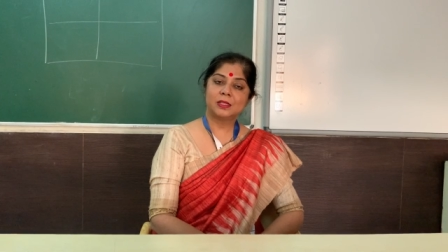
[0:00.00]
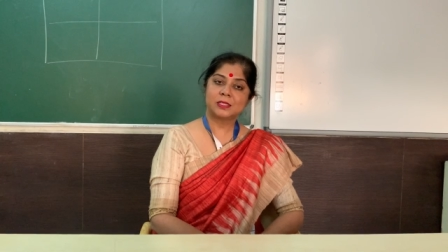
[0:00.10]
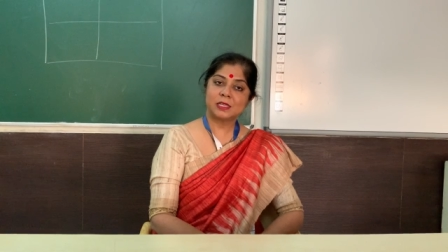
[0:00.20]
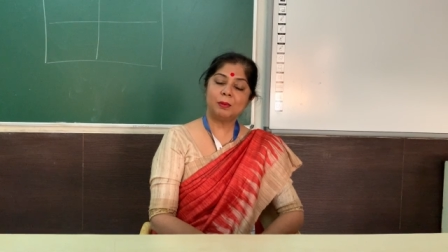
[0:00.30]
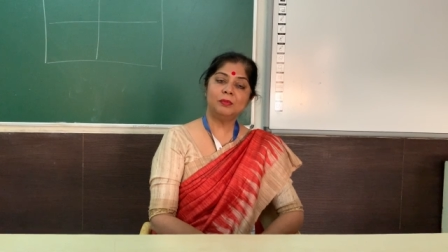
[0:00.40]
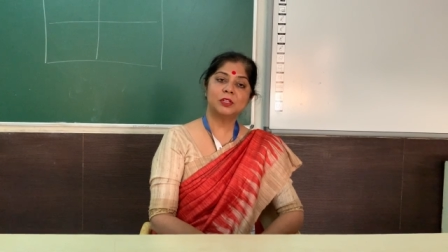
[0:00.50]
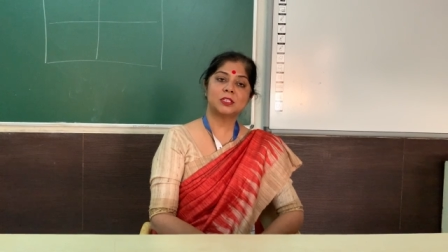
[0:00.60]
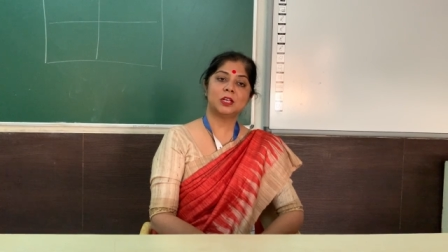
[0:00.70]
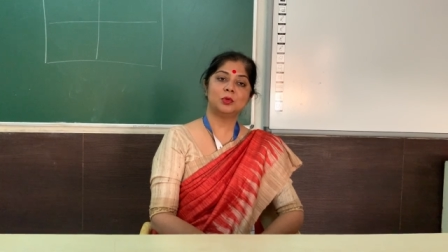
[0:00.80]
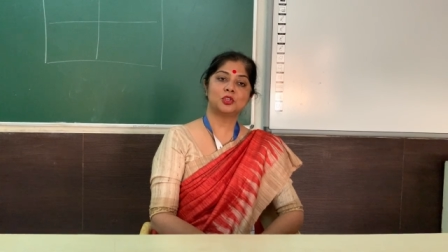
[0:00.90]
some of the
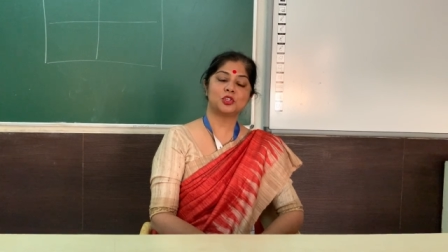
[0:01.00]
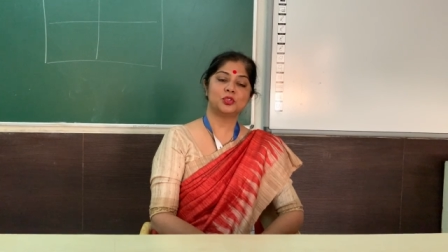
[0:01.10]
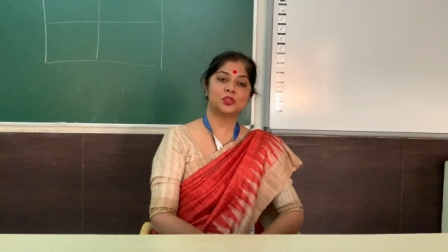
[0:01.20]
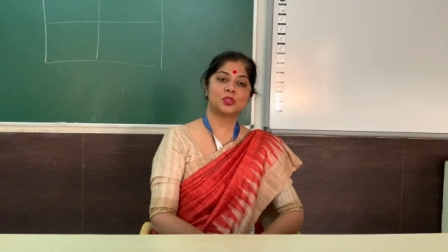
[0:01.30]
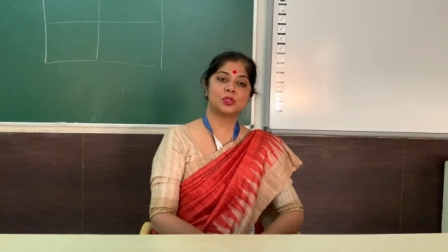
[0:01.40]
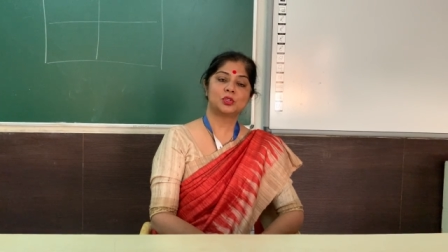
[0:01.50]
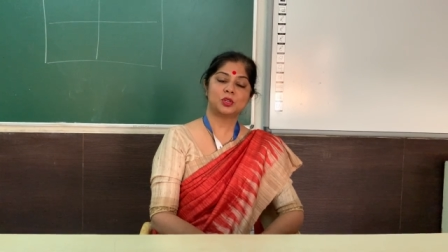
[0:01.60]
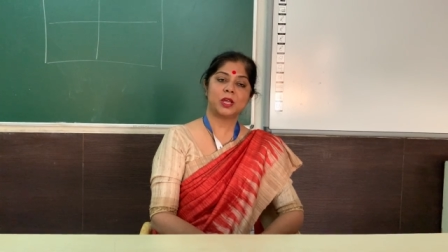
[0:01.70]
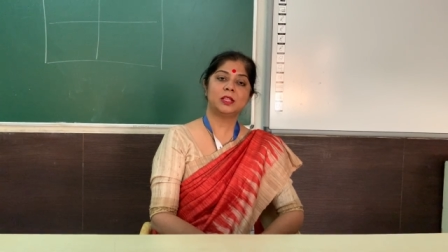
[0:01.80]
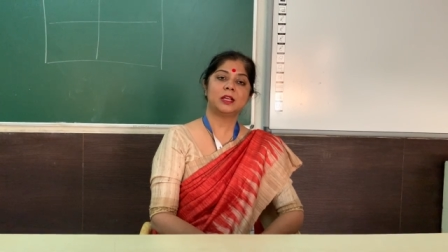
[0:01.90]
solutions
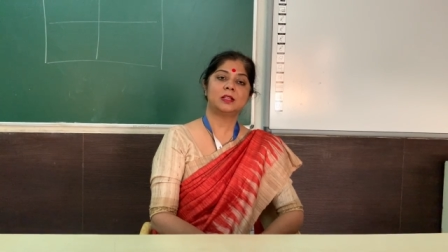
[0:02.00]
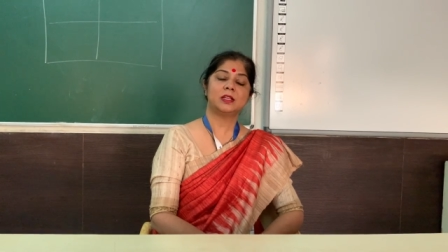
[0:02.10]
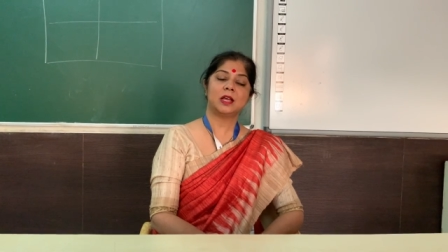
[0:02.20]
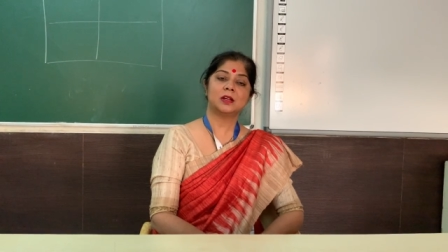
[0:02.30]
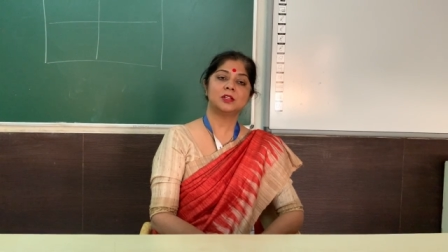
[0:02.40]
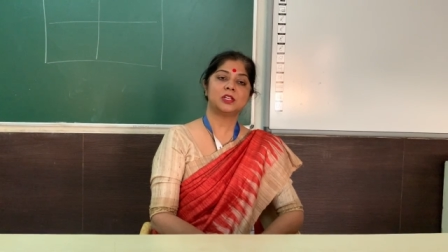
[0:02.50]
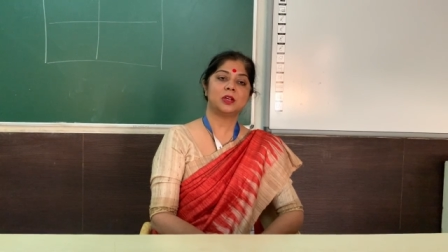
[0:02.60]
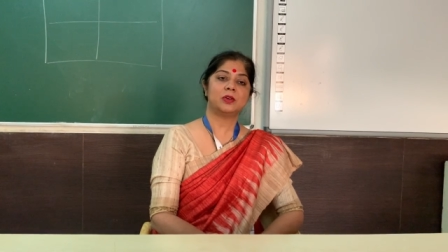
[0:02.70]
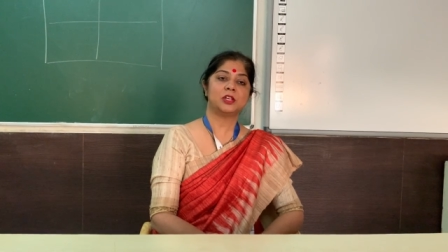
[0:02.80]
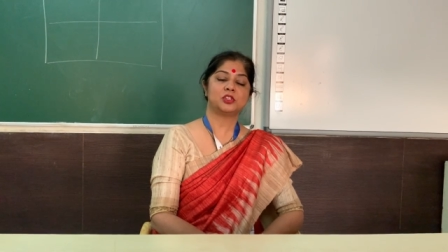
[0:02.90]
today that the younger
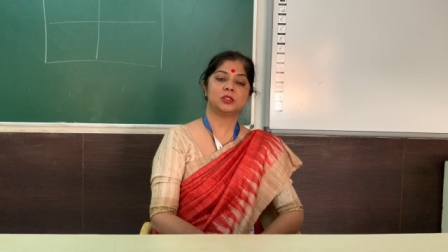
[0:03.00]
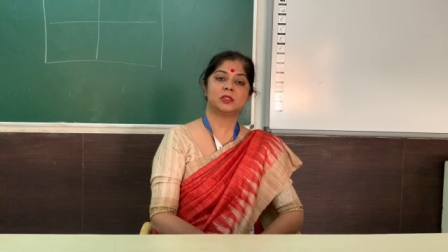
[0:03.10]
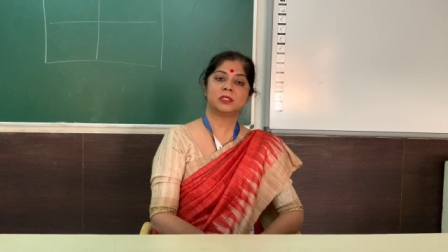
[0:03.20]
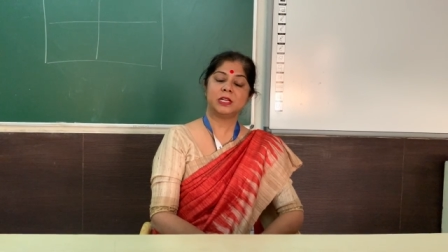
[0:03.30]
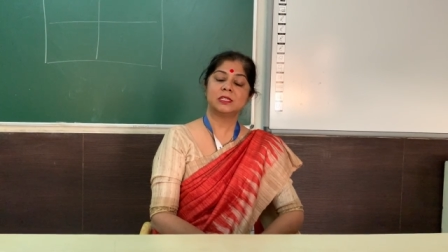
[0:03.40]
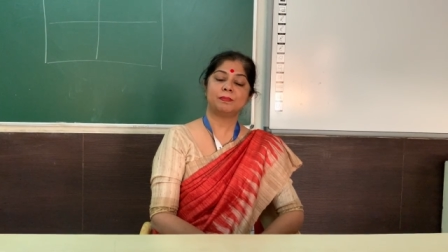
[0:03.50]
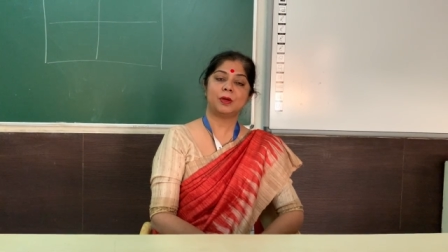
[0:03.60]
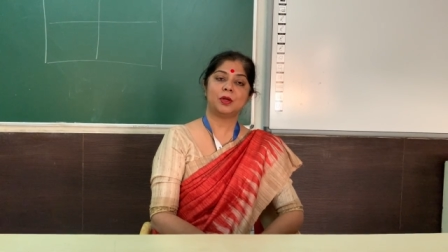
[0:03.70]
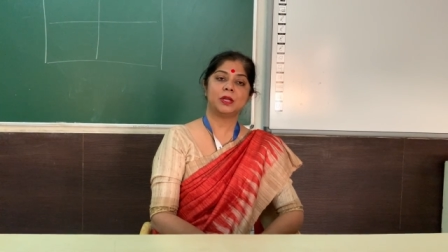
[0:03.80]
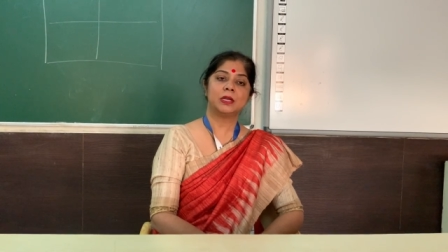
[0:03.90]
generation sees
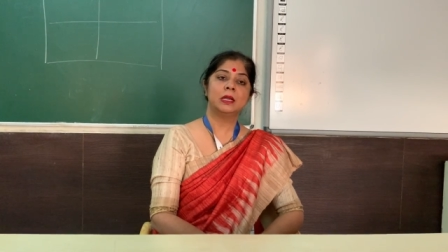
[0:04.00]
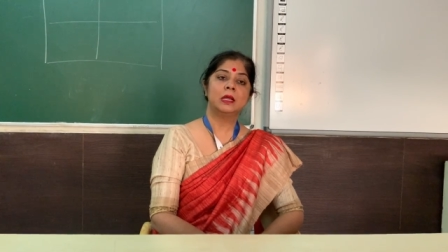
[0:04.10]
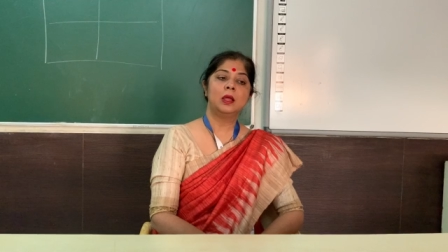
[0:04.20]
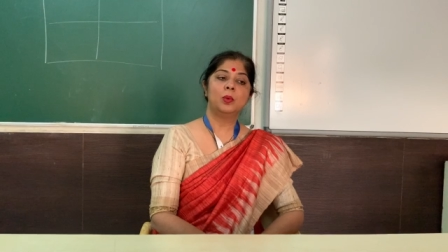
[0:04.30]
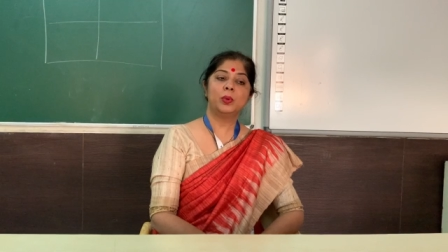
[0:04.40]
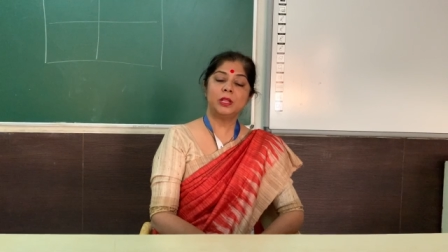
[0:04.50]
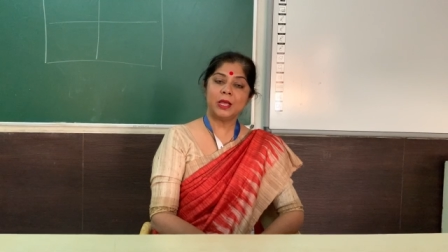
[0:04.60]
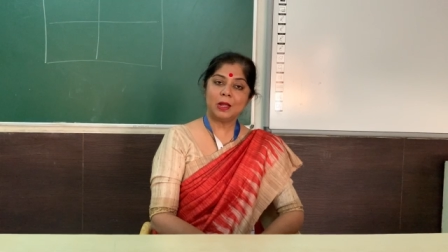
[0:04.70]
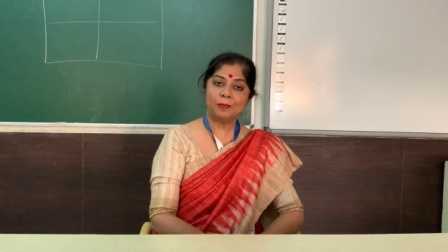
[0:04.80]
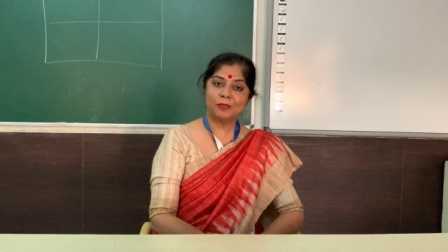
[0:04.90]
upon it with
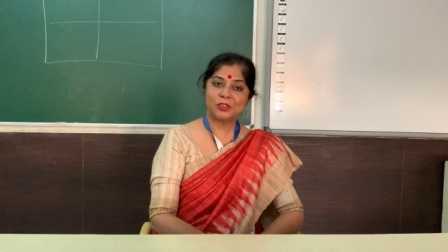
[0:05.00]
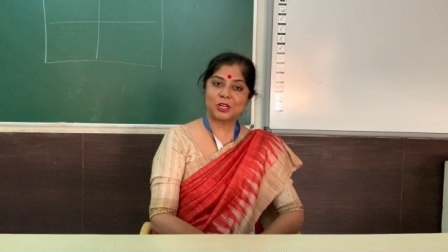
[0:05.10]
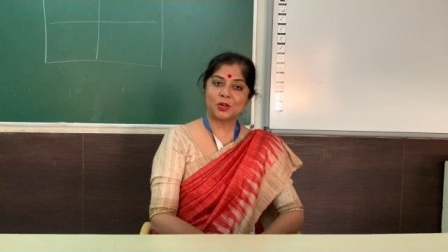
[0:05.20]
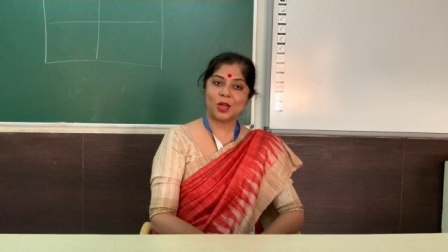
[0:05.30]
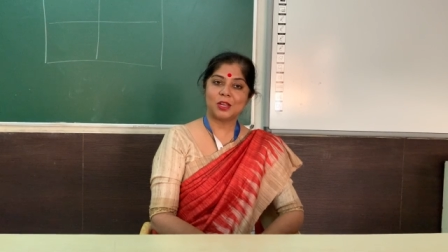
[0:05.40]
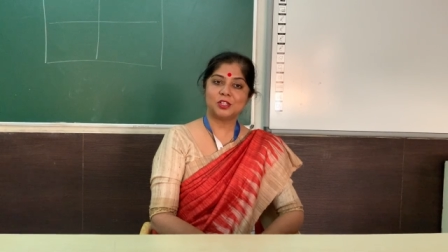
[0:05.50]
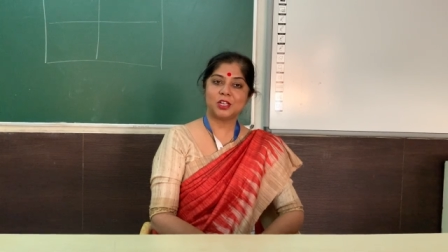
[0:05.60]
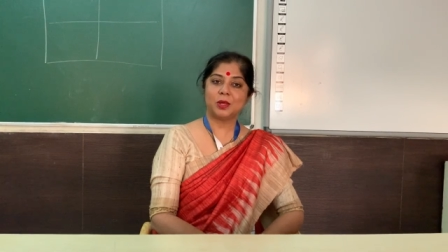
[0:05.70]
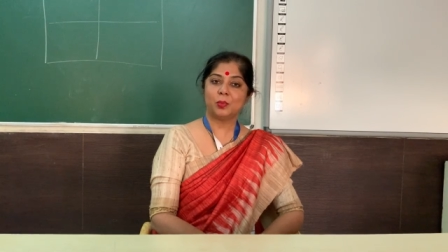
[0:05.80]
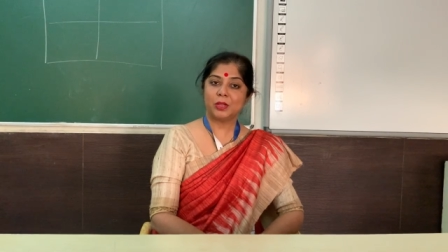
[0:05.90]
the help of
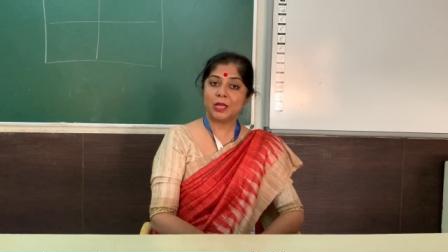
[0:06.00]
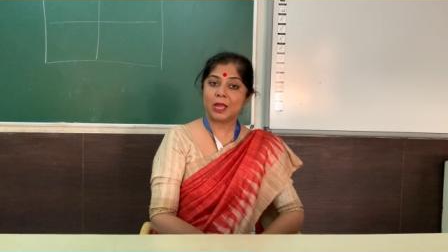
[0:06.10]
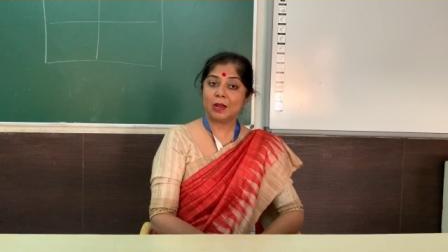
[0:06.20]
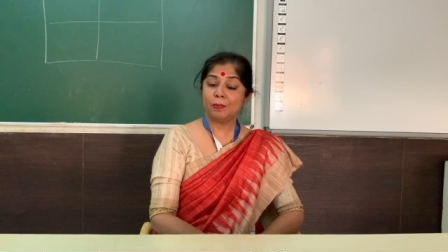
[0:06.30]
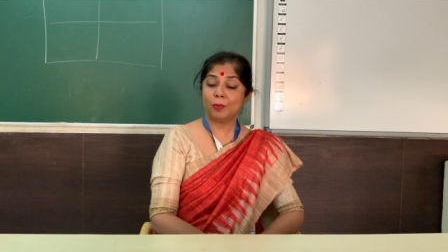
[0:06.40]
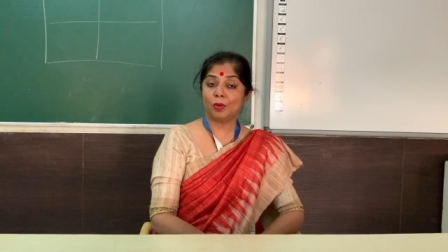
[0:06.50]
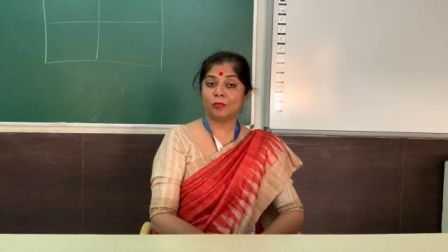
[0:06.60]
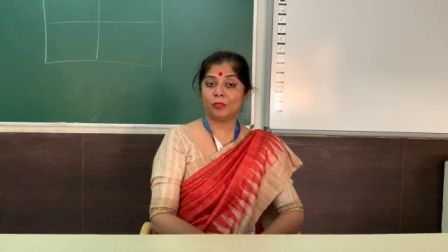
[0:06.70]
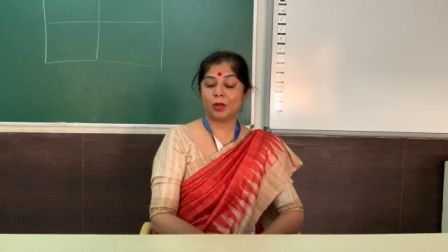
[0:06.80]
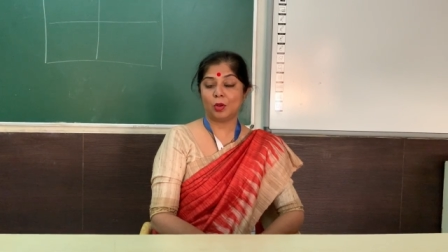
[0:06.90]
technology, with the help
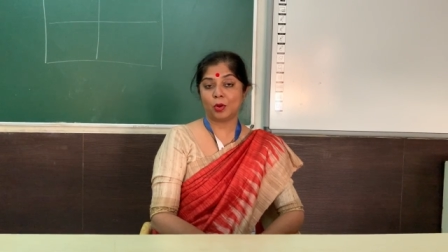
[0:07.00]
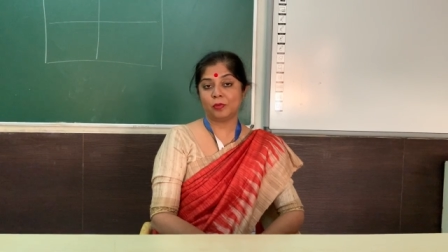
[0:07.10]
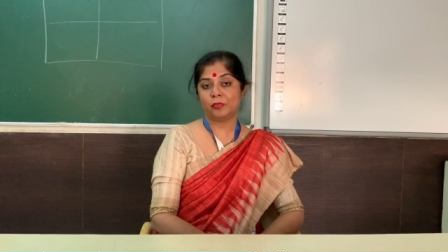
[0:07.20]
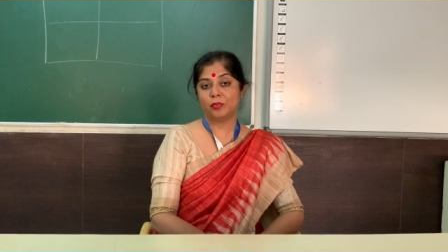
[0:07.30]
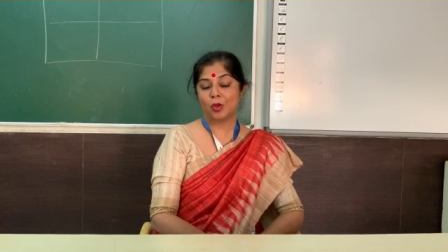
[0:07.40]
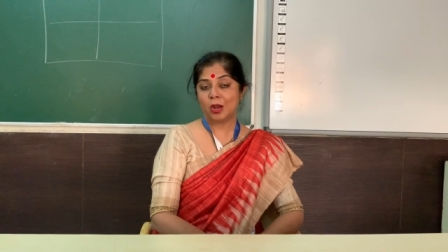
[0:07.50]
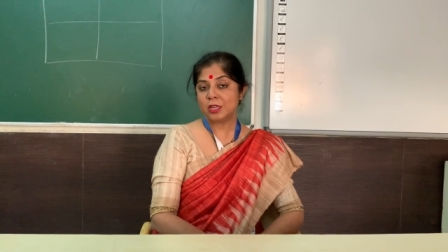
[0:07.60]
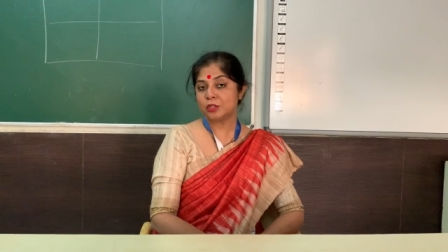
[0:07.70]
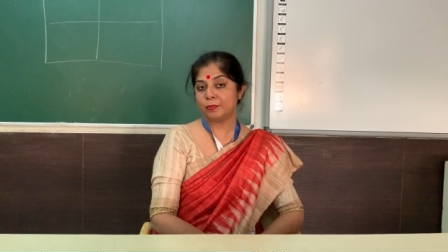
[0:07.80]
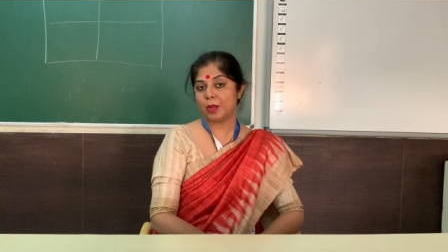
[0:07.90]
of a lot of
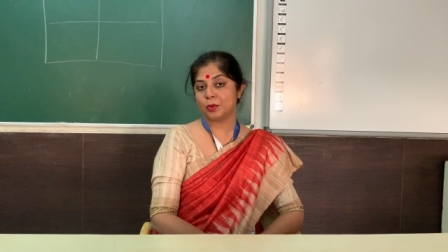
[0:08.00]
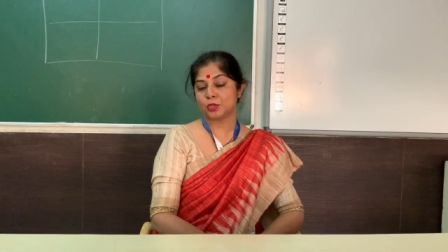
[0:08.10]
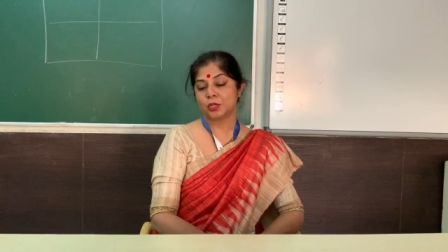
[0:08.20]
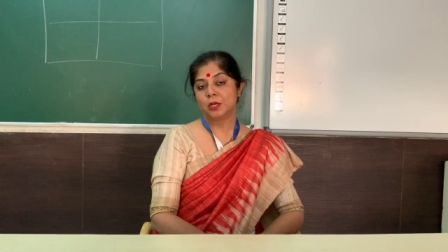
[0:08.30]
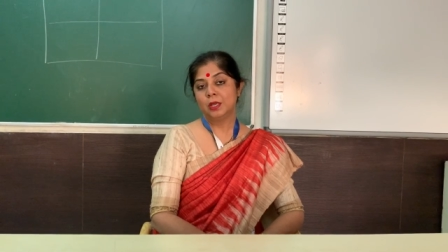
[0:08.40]
knowledge about